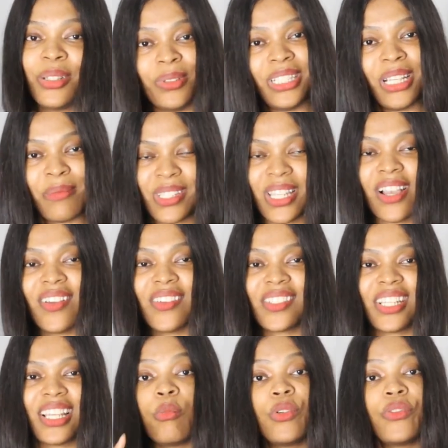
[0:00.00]
with
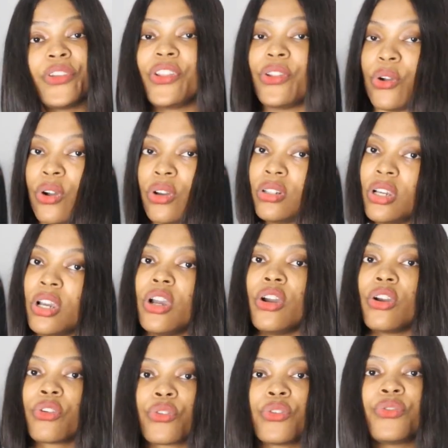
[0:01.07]
themselves. Moving on,
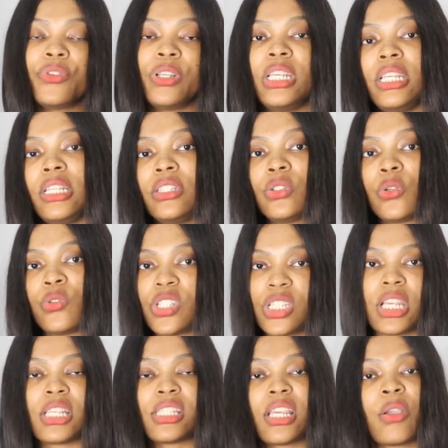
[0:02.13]
Groovy told
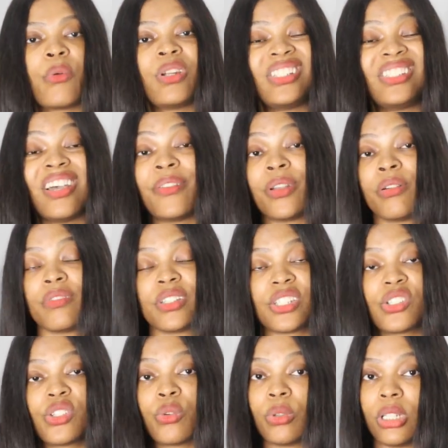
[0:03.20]
Sheggz that he wanted to have a
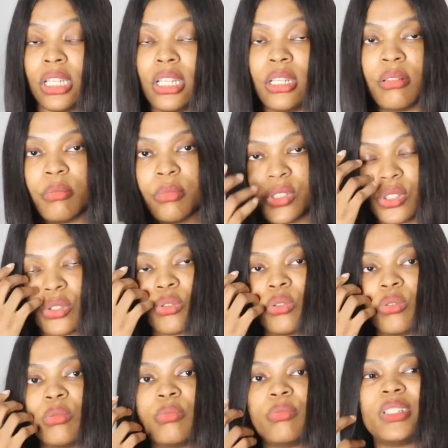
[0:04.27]
conversation with him.
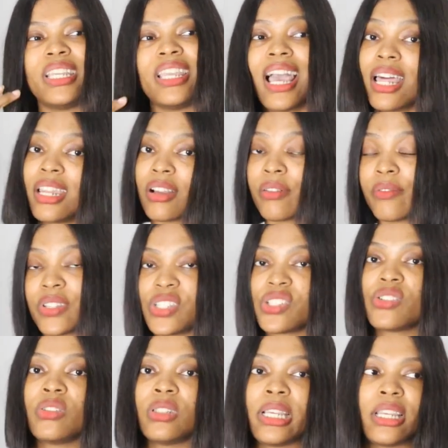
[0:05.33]
So they had a
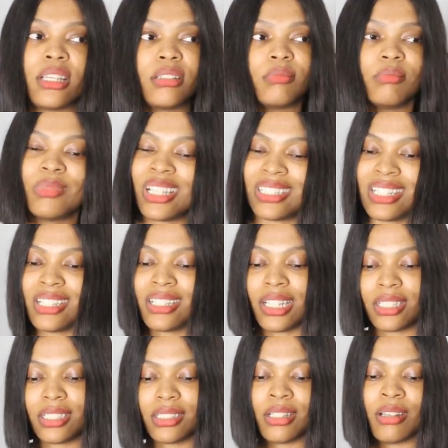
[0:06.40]
conversation, like, I think,
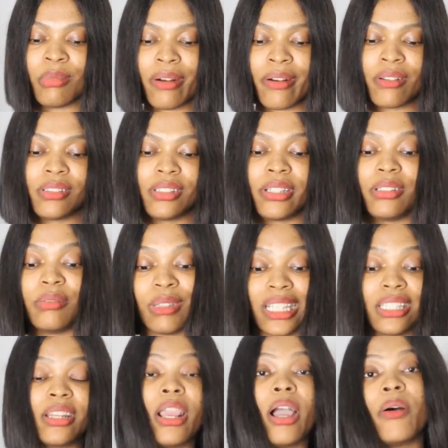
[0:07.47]
like, around
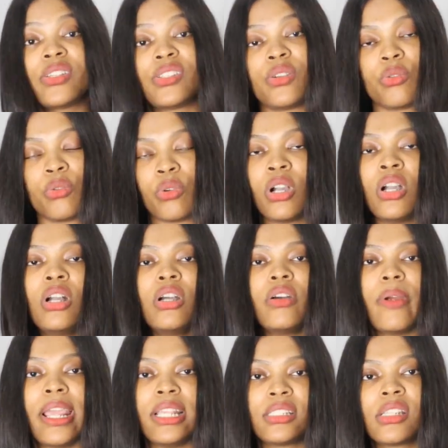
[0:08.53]
like 3 hours ago,
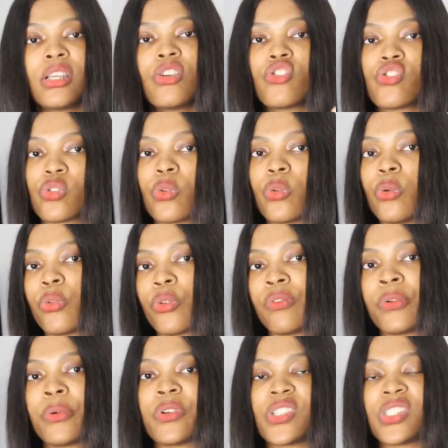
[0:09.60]
right? So
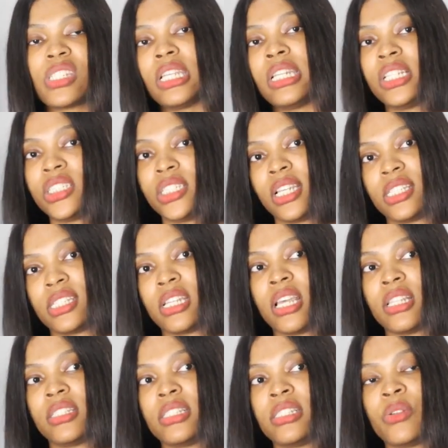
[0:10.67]
Groovy was just telling Sheggz
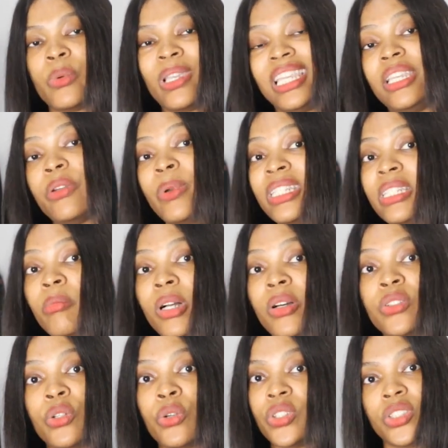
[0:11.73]
that the way he went
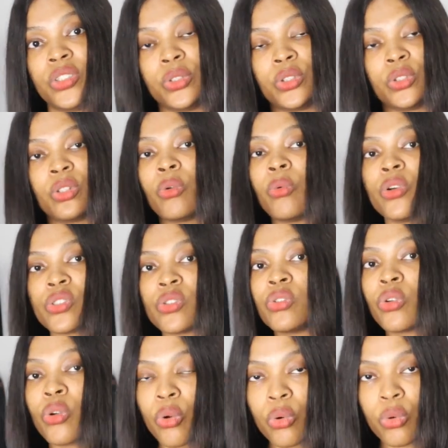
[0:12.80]
about the whole situation
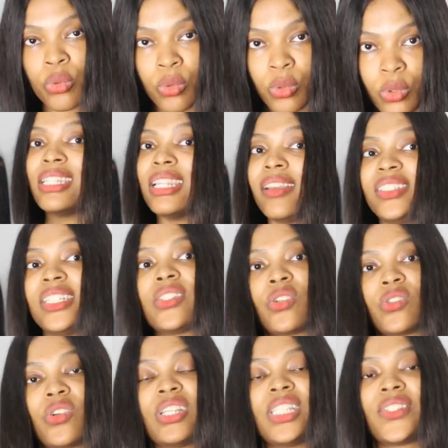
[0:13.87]
wasn't cool, that if Sheggz
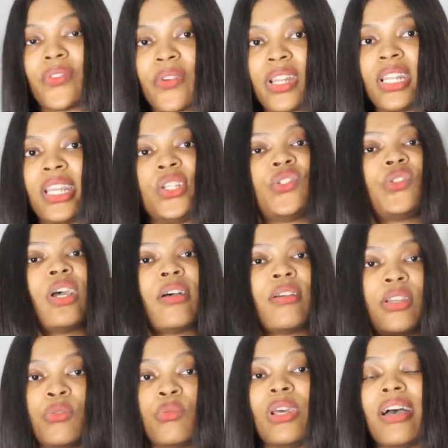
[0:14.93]
was not his friend, that
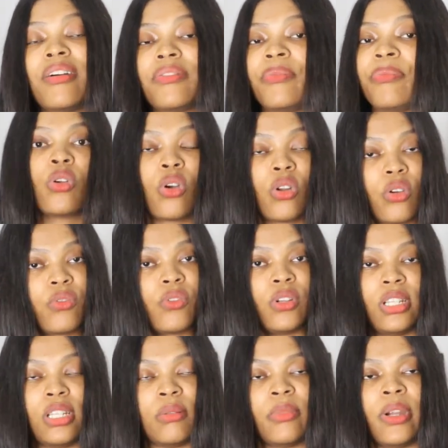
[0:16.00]
he would have gone off
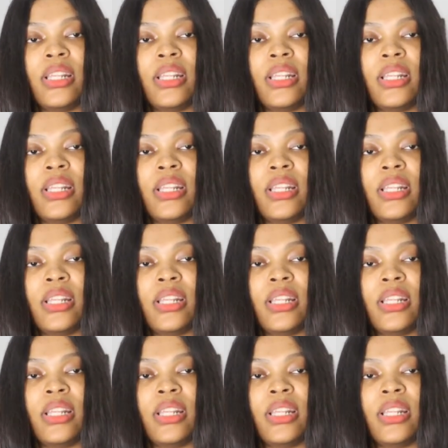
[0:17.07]
on him,